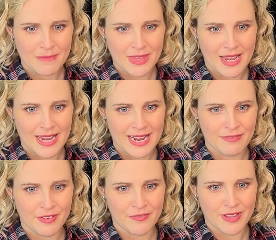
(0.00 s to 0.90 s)
I have
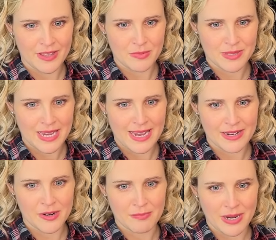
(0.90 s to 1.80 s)
a Phillips
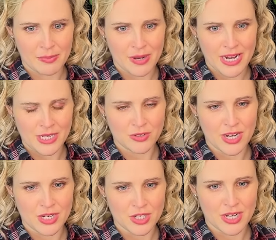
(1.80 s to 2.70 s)
iron mid price
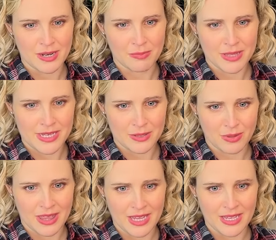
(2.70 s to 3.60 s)
range and I'm pleased
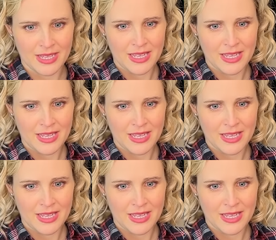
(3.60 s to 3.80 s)
with it.